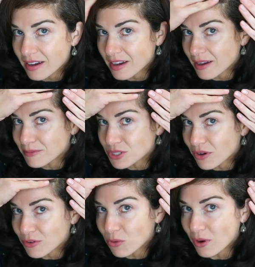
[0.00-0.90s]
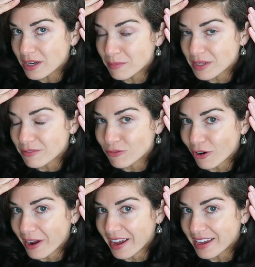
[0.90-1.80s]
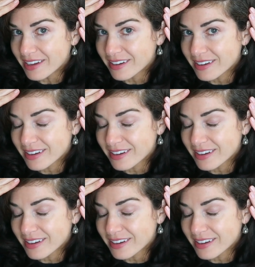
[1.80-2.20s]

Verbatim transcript: Um, so I have quite a bit of gray.